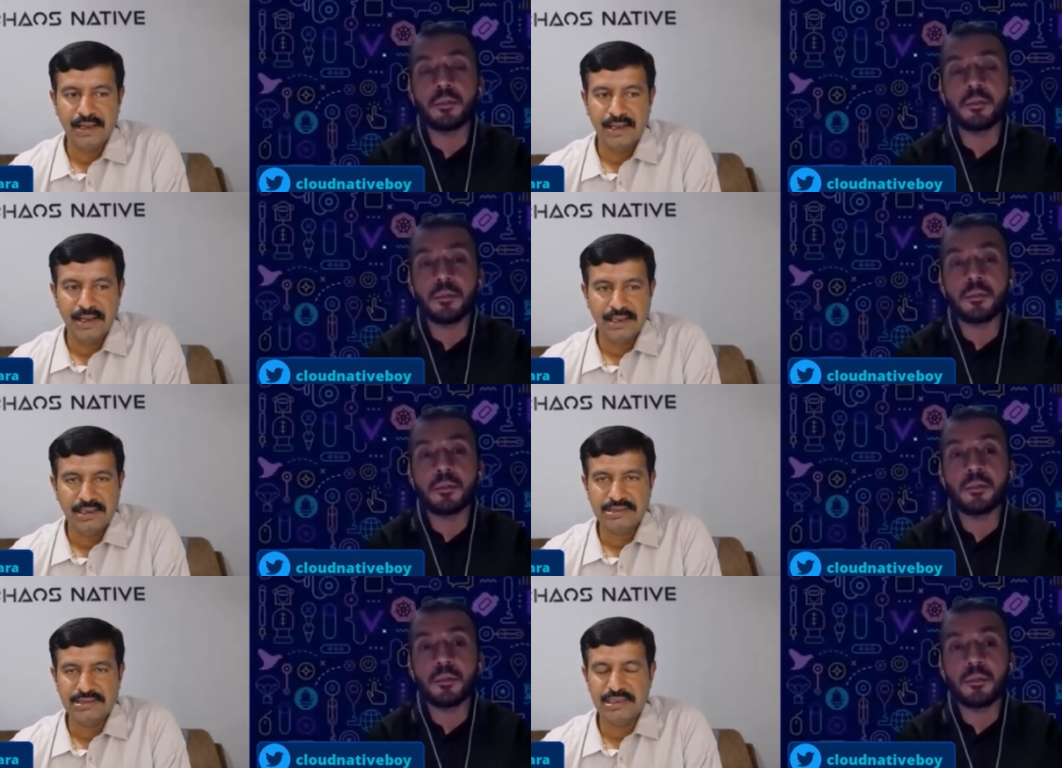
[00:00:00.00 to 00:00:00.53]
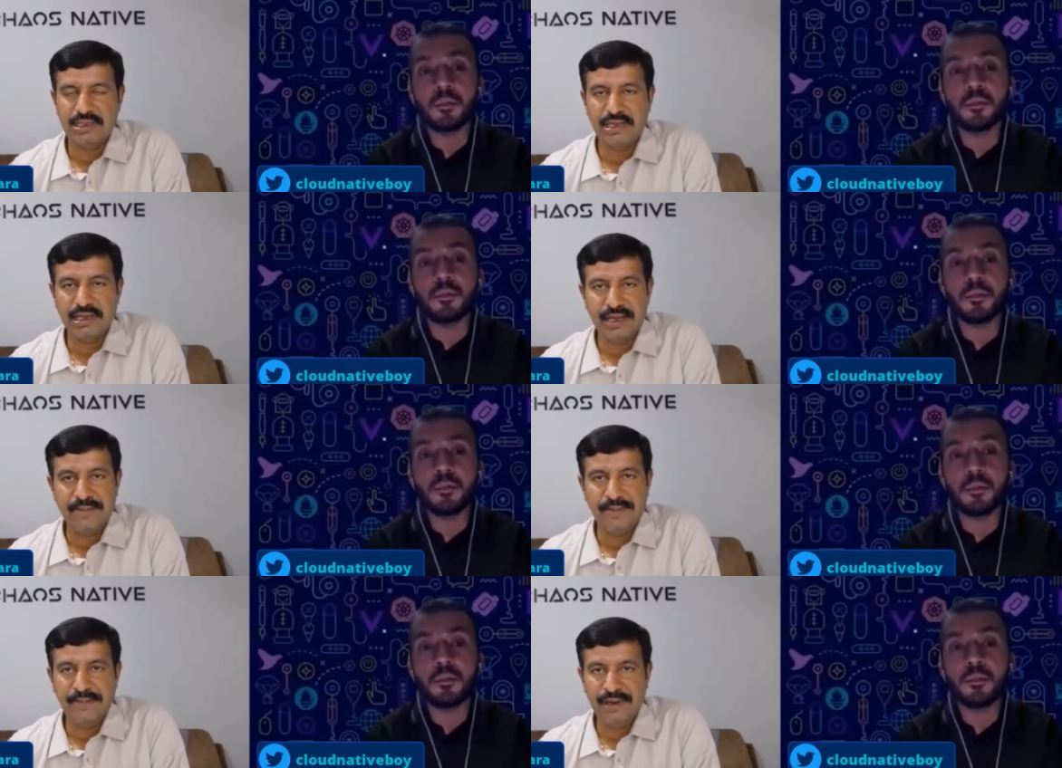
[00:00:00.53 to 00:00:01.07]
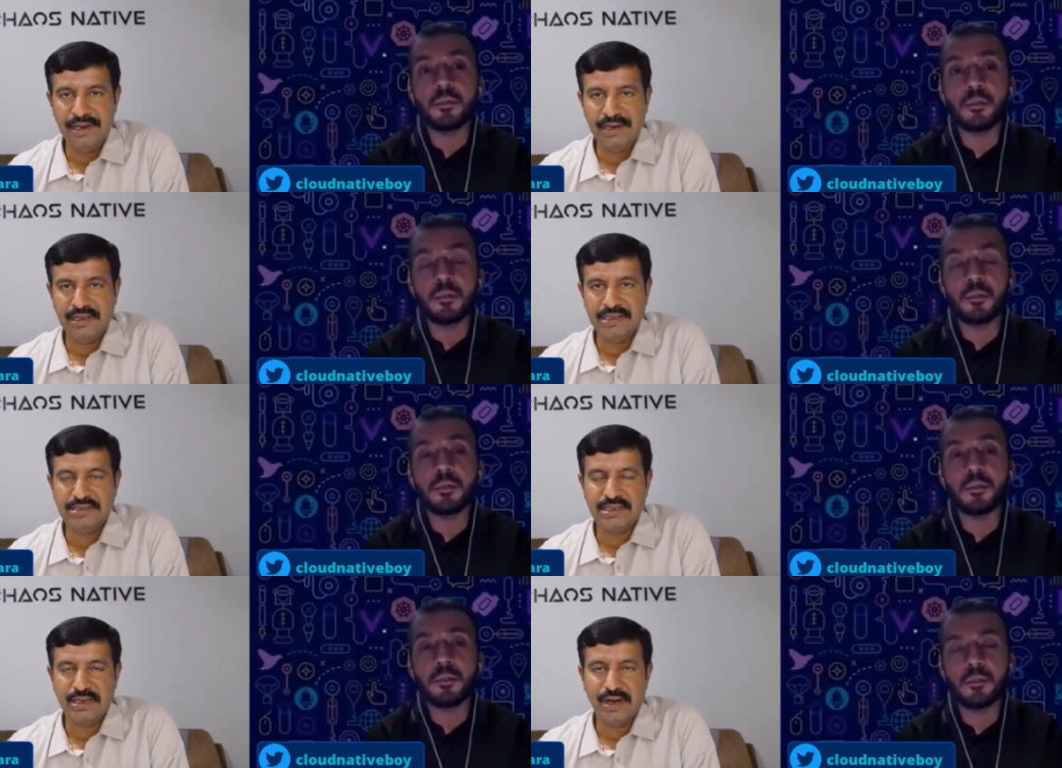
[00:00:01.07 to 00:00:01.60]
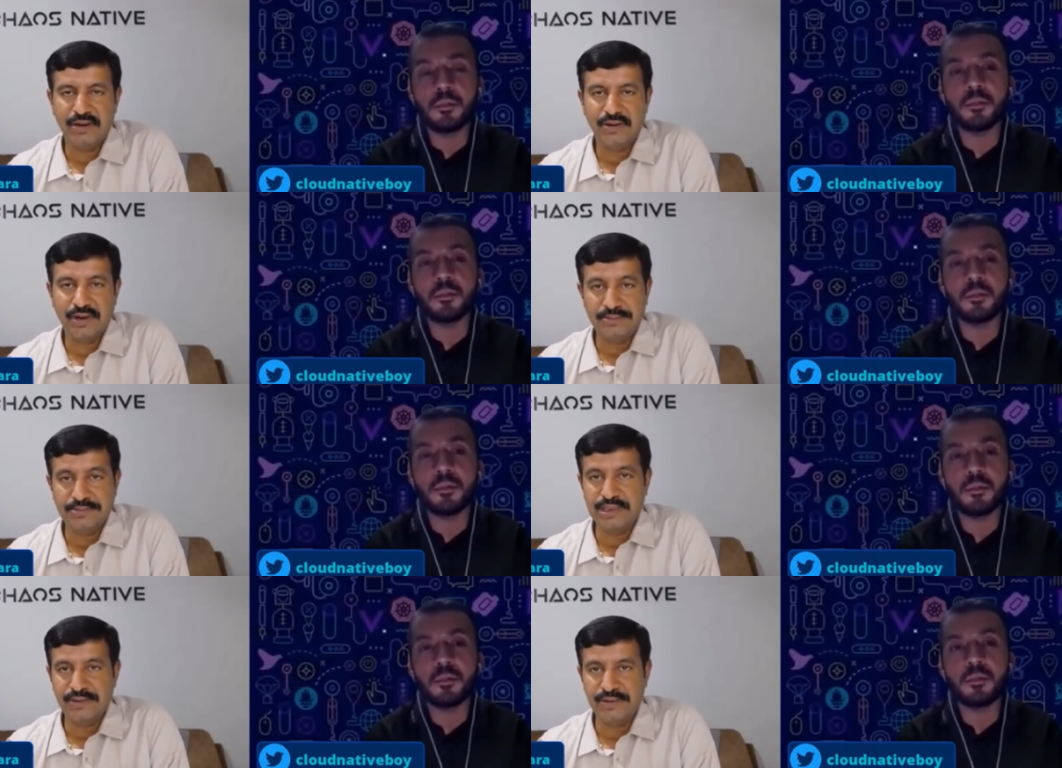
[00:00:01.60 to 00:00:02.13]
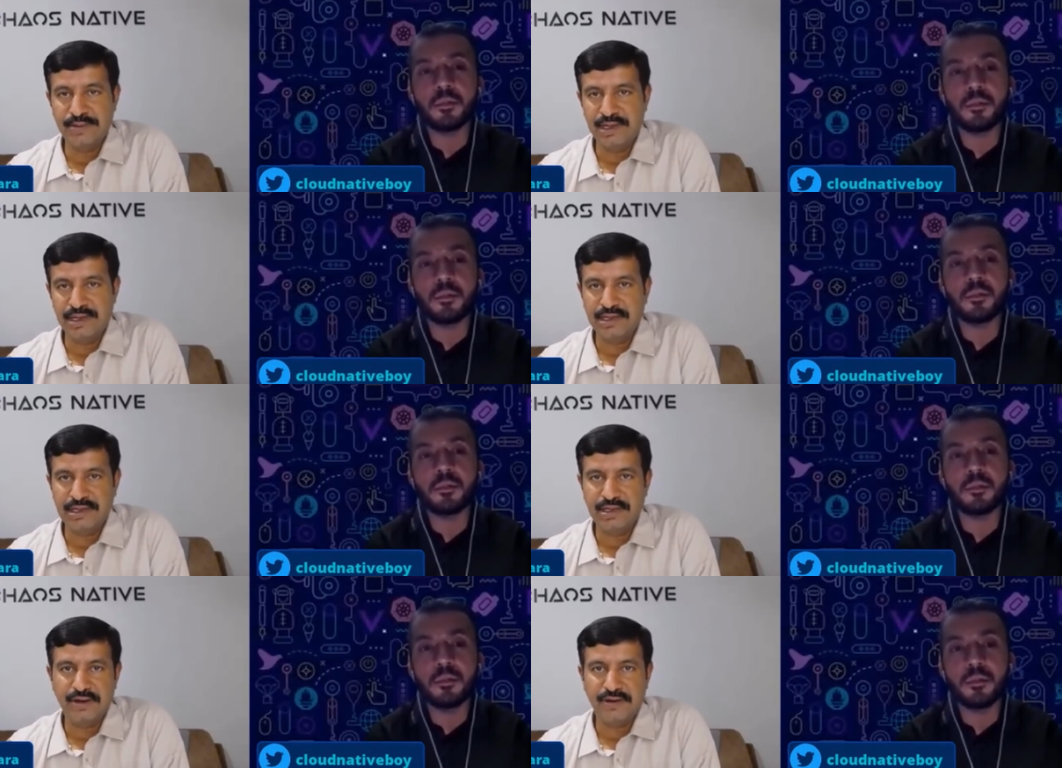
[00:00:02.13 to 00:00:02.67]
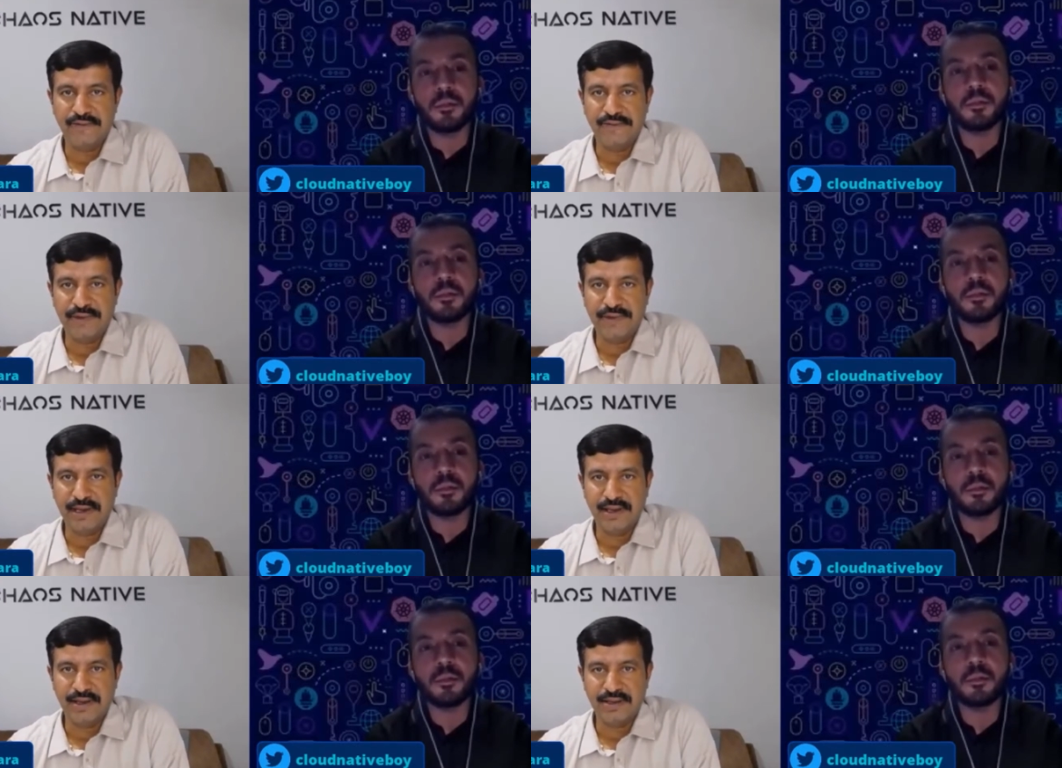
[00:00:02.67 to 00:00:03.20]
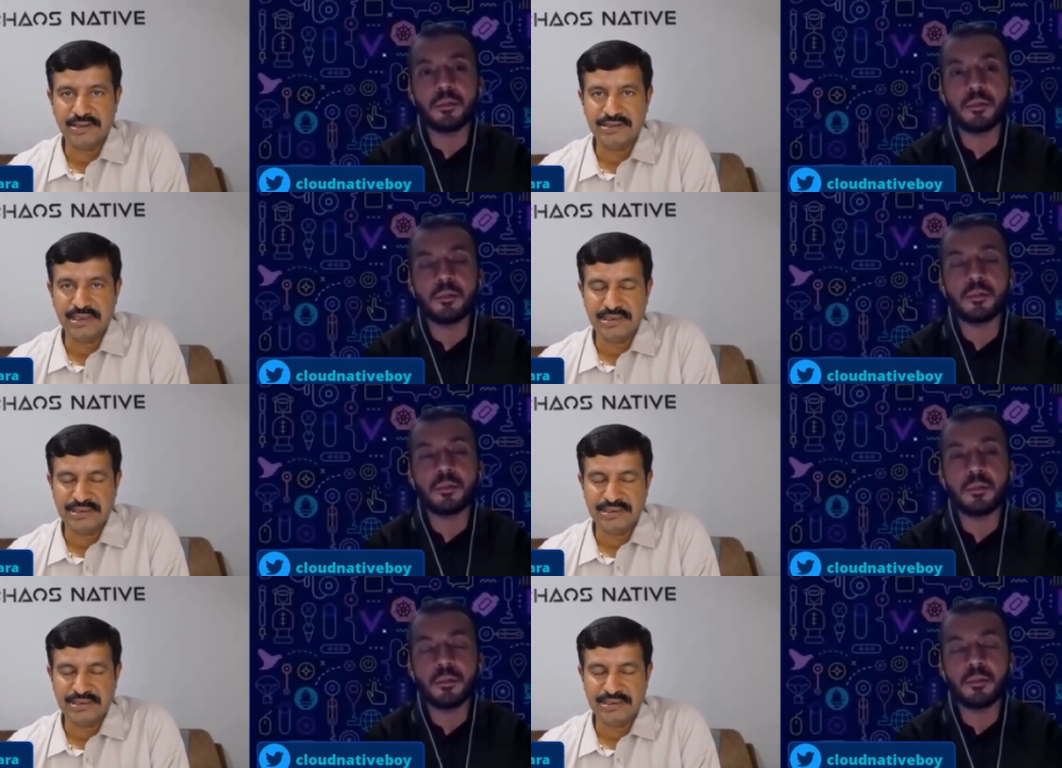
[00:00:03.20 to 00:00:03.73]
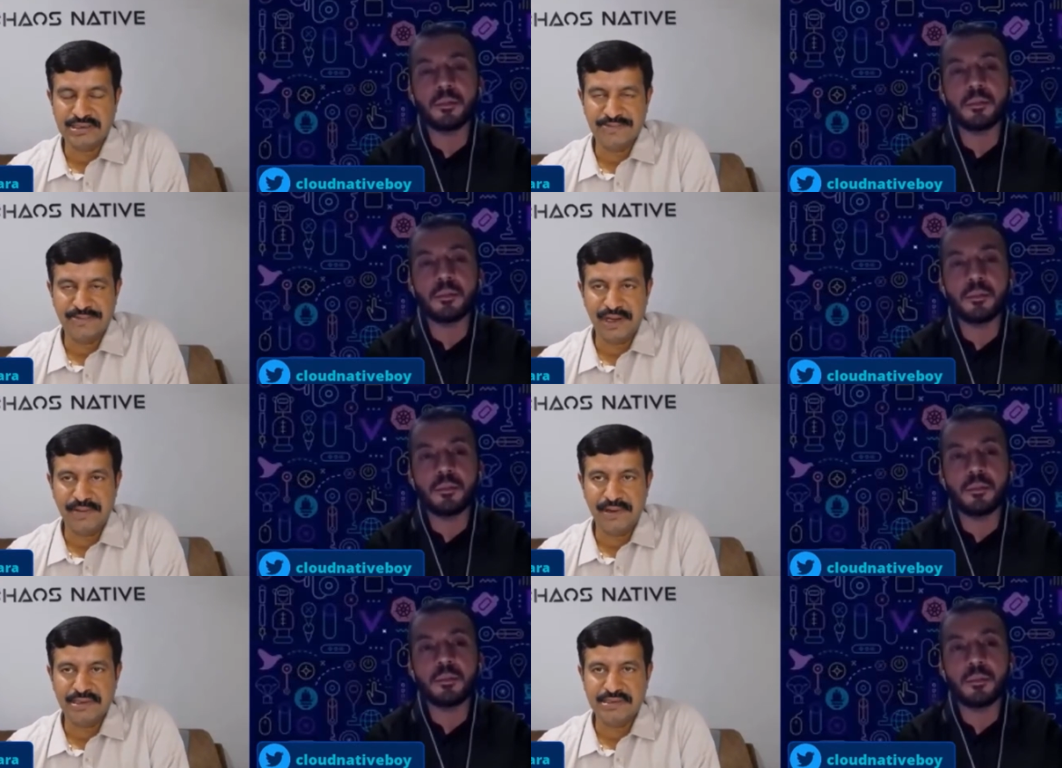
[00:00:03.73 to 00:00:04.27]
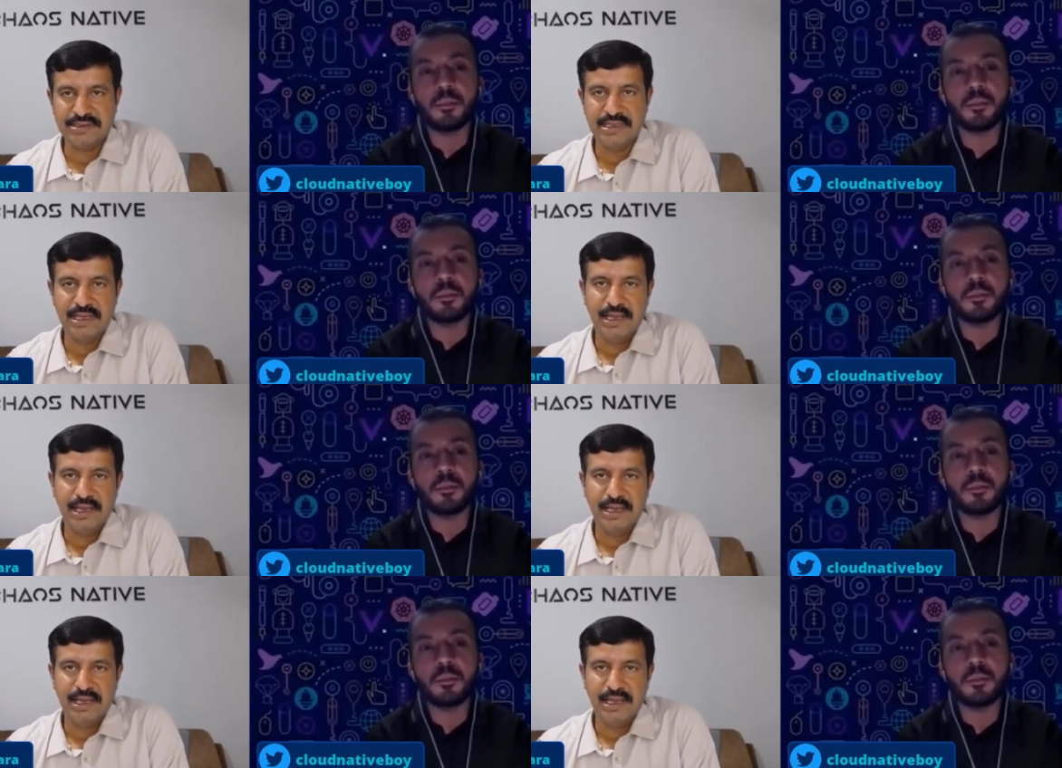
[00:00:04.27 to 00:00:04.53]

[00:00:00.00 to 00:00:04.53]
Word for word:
Speaker 1: uh, certain capabilities around observability of chaos experiments